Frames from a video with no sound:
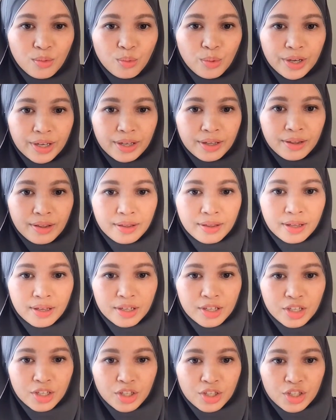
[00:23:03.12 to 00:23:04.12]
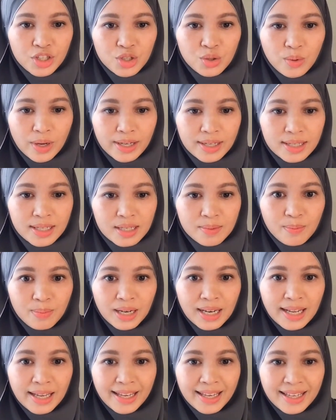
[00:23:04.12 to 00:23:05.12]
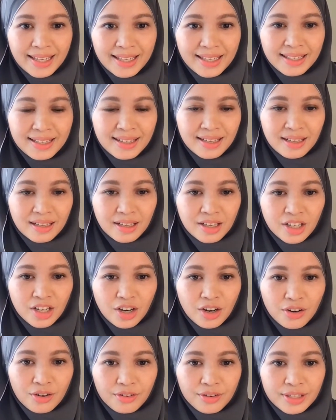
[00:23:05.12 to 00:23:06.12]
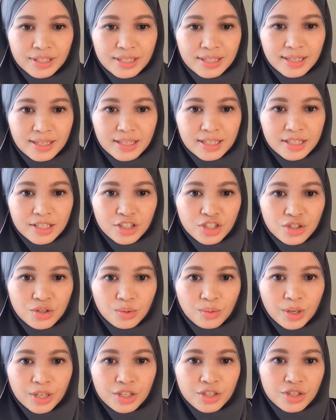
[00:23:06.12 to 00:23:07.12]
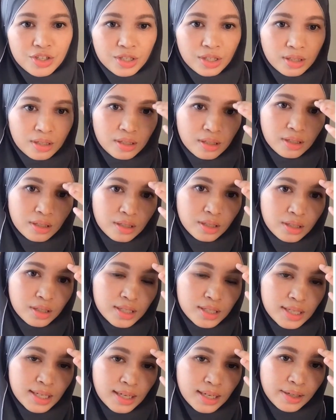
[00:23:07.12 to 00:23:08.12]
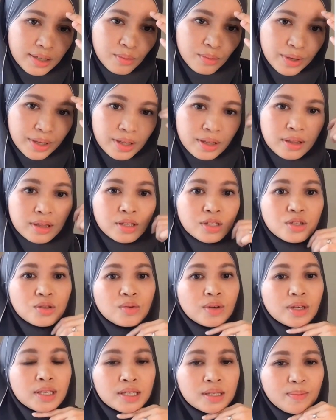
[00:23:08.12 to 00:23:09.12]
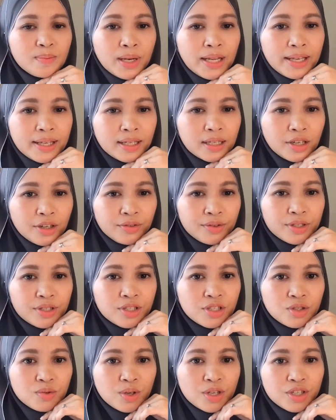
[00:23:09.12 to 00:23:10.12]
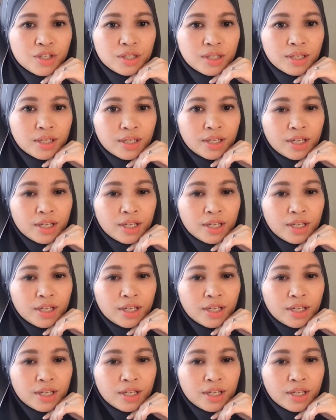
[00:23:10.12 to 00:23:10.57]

with to explain current situation? Dealing with to explain current situation.